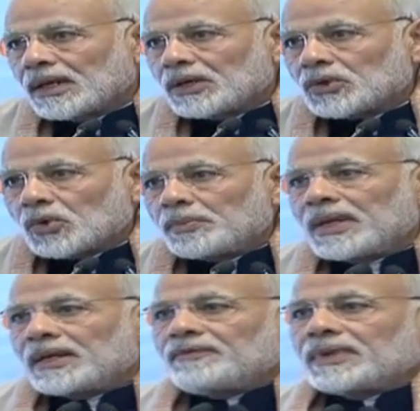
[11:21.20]
to
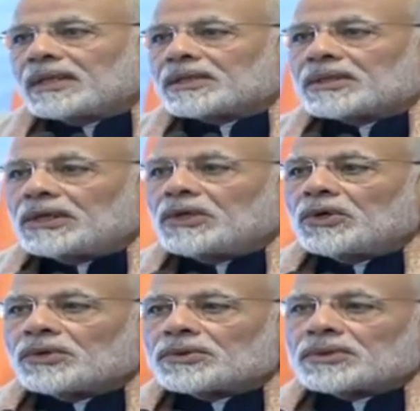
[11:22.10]
be with the
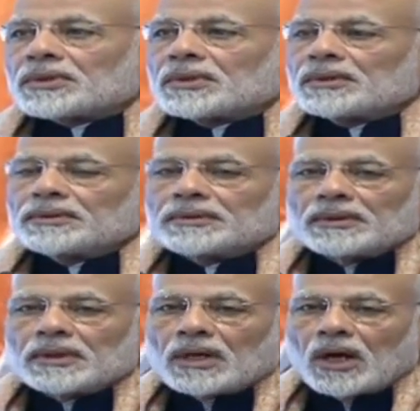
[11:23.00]
CEOs
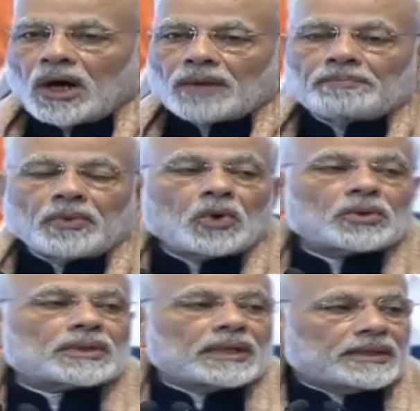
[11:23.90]
of
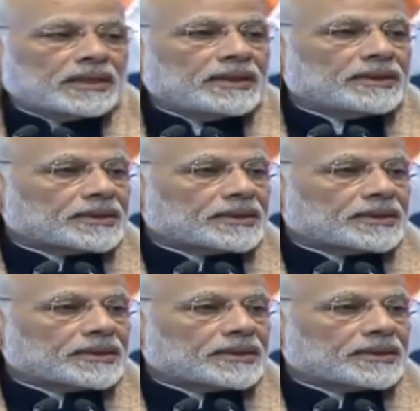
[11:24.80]
both countries.